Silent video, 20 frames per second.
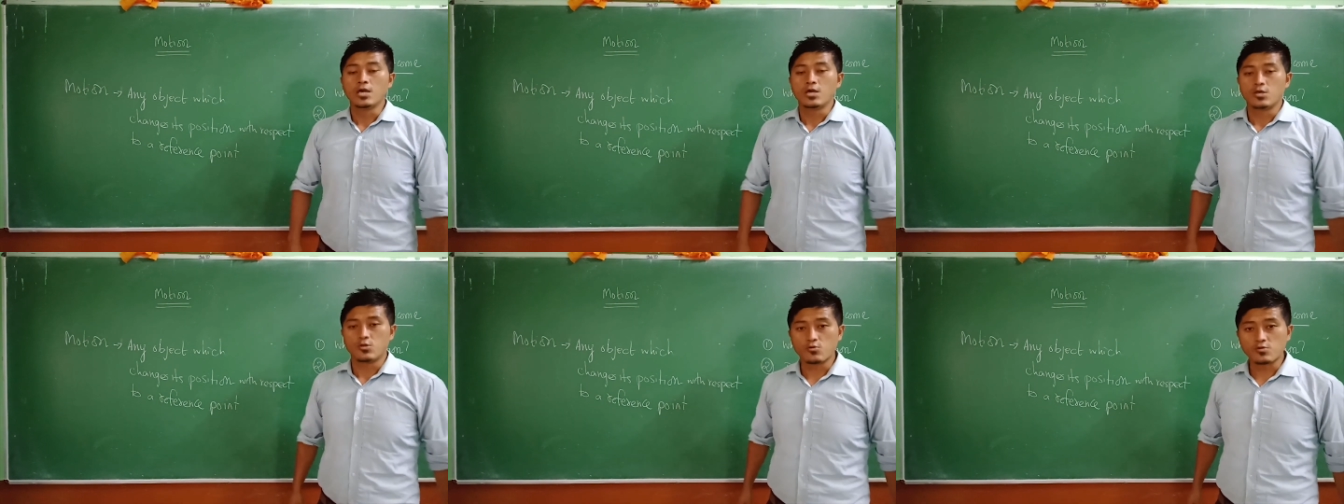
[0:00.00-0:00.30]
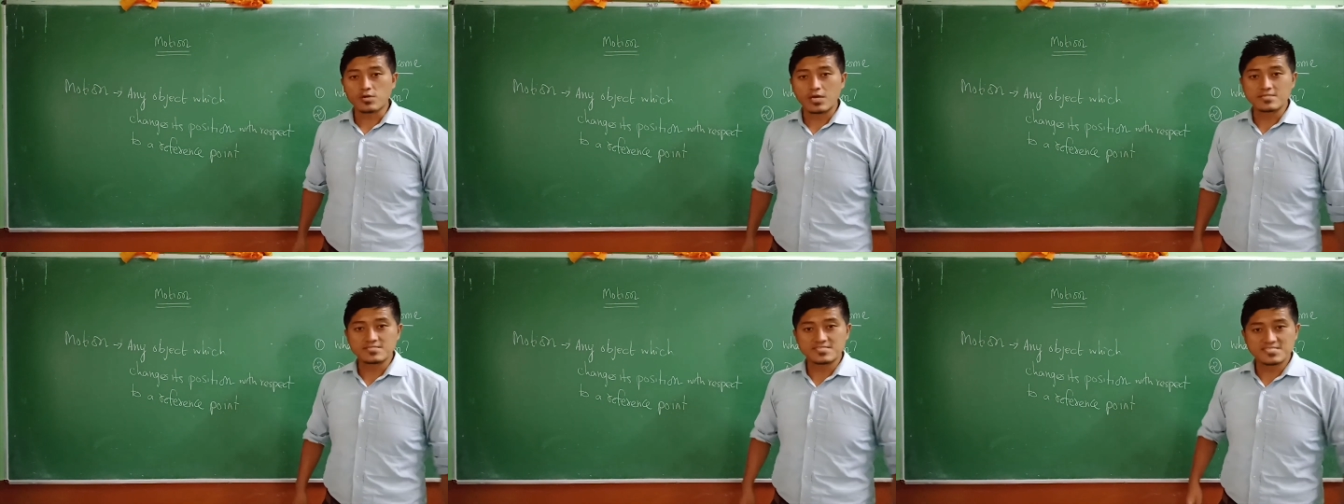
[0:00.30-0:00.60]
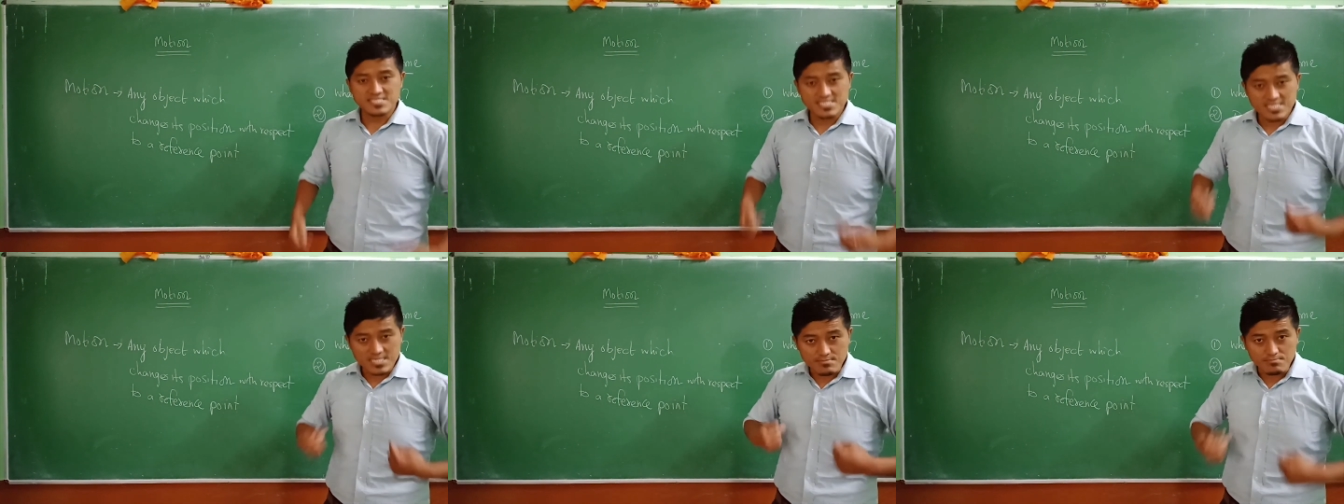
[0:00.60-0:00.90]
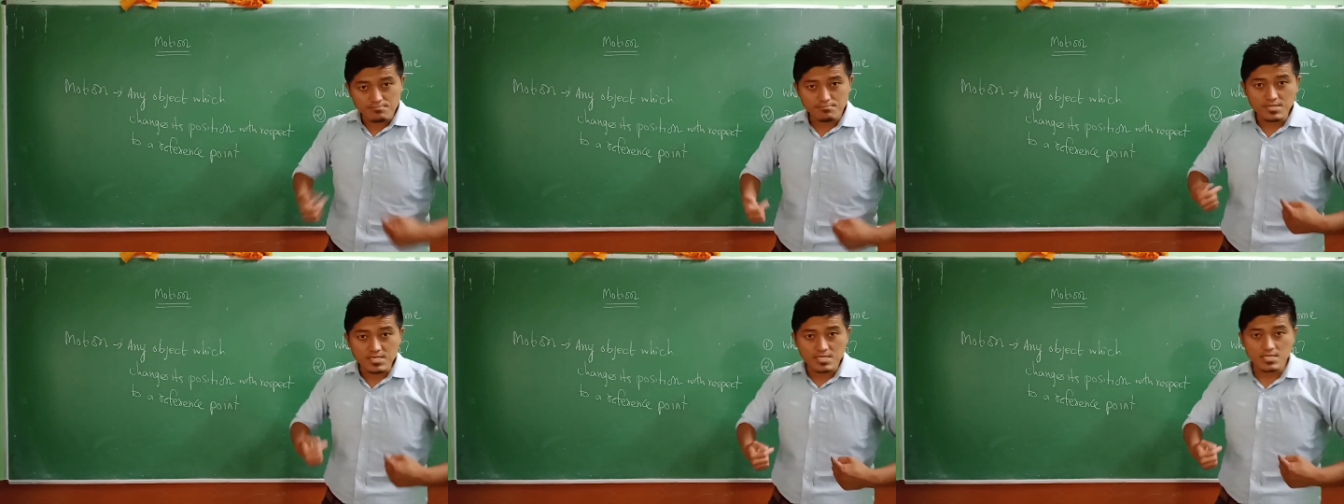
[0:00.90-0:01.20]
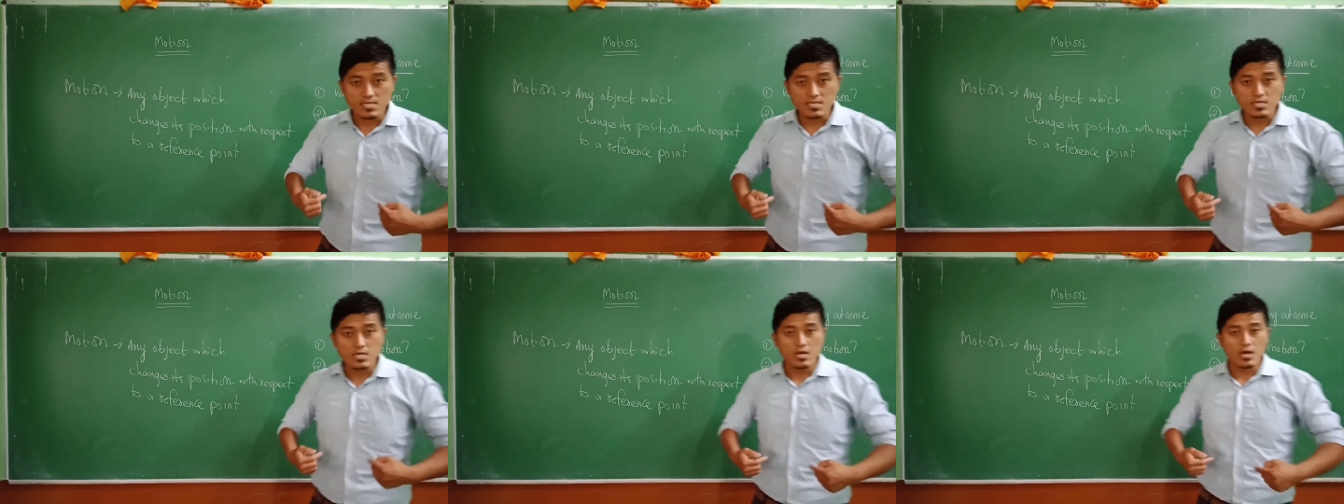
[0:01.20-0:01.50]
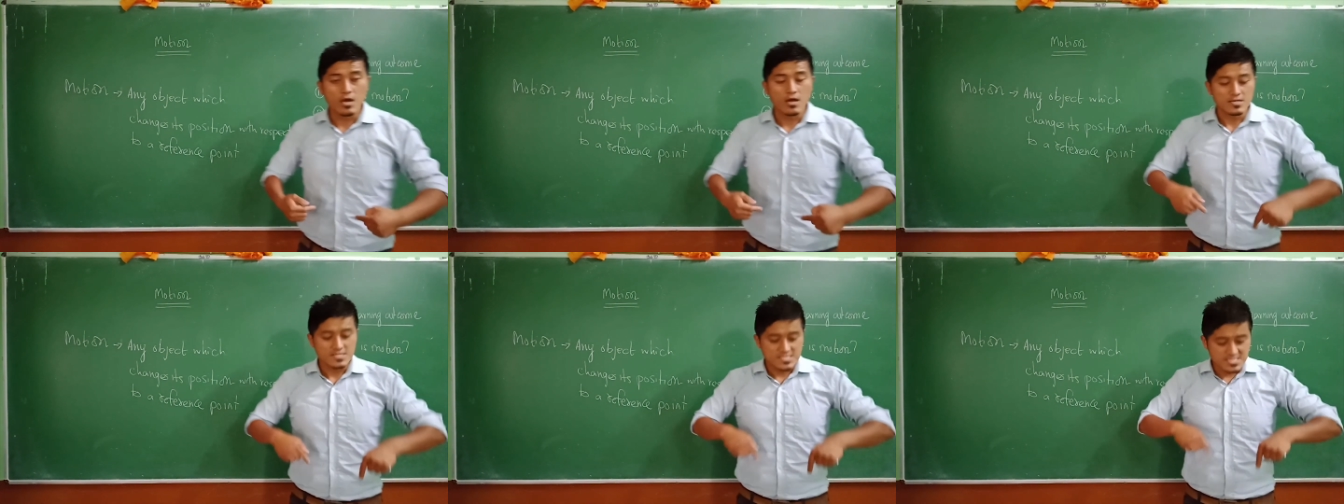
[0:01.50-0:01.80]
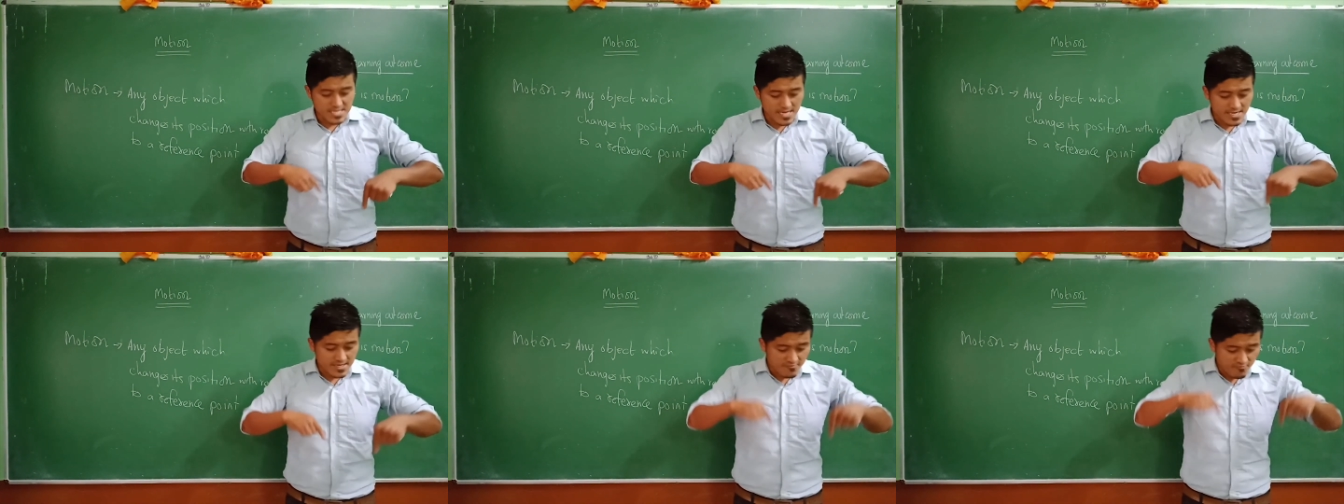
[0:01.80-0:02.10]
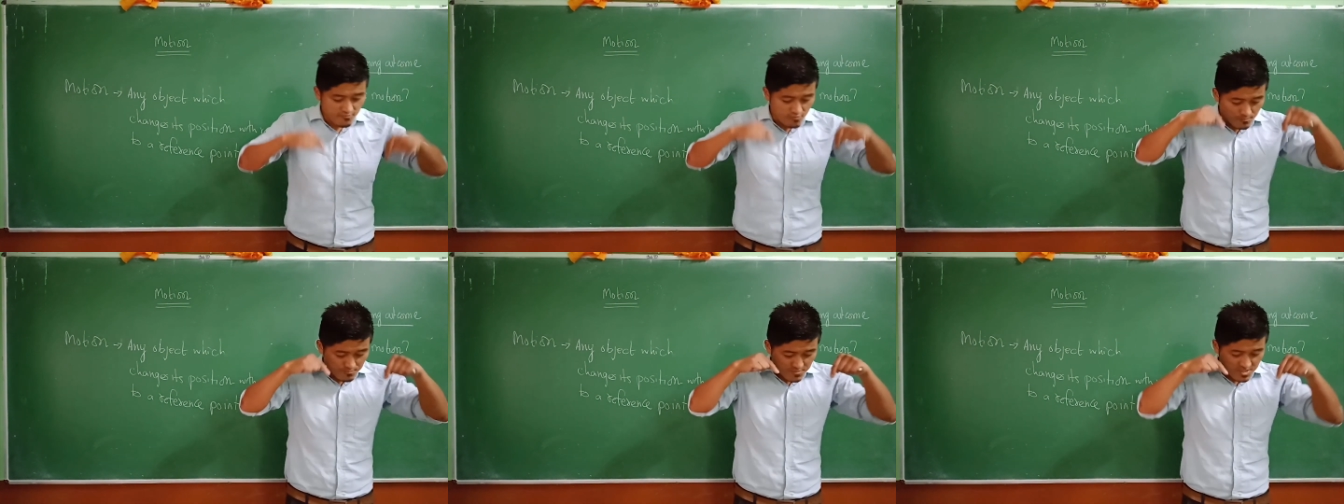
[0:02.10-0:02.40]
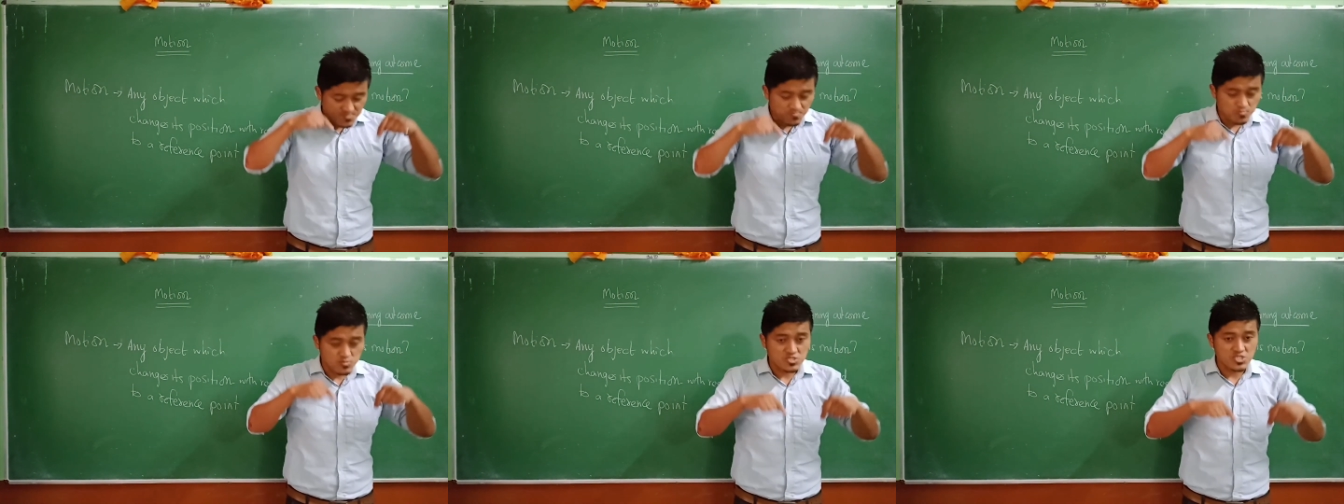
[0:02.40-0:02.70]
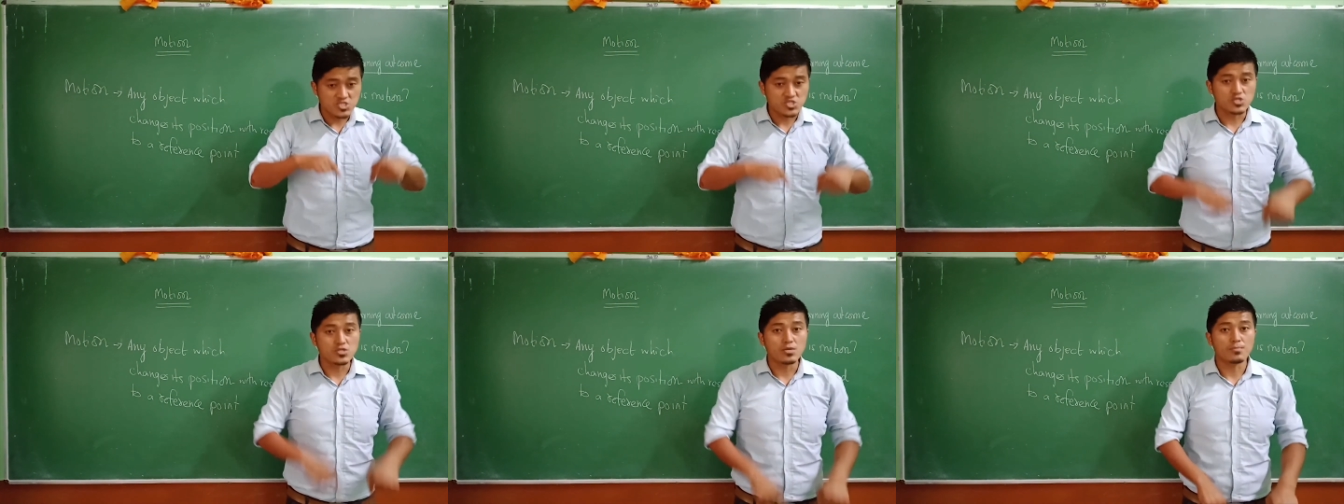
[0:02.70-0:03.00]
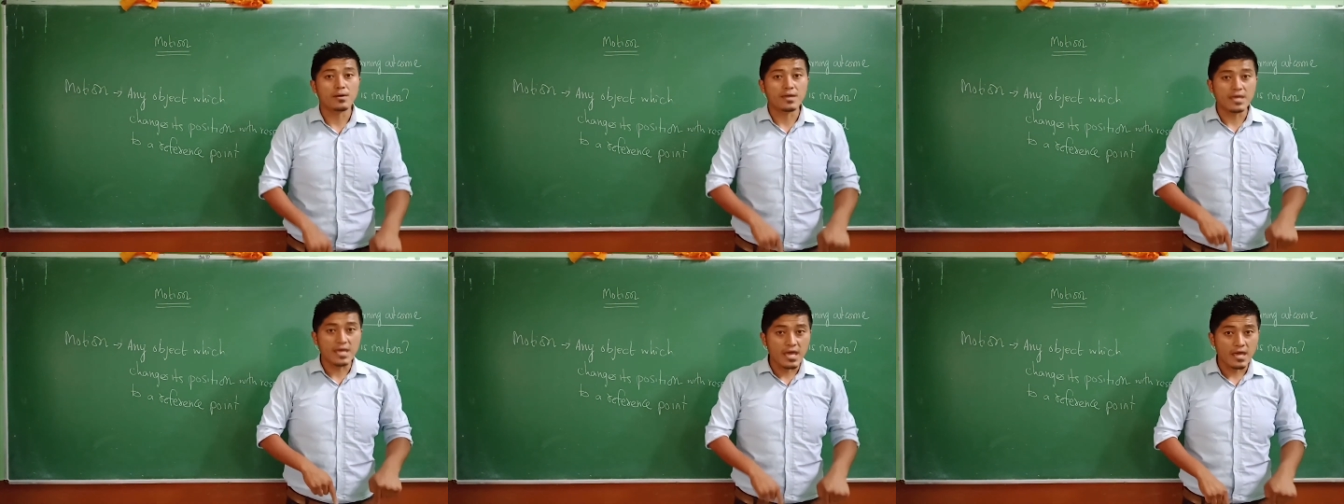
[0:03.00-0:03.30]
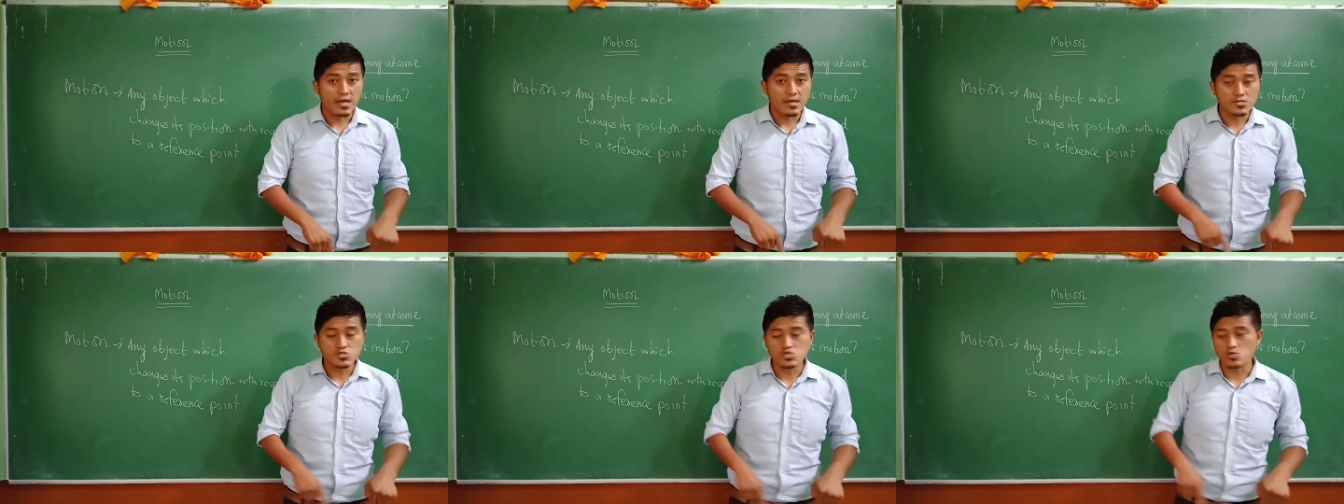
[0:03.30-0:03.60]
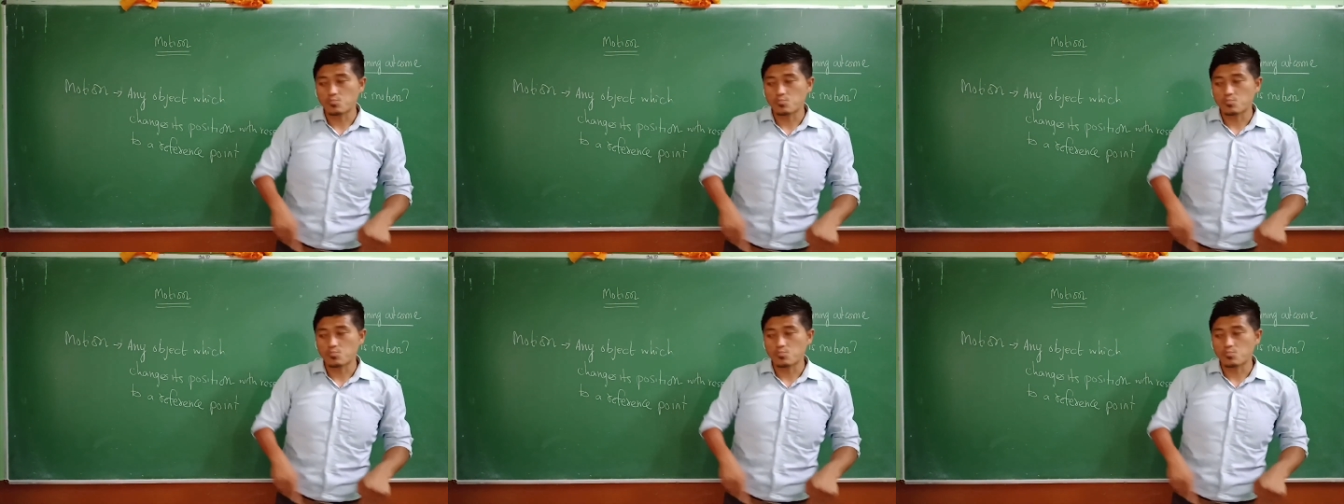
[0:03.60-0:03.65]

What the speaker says: You can see me standing from this position number A to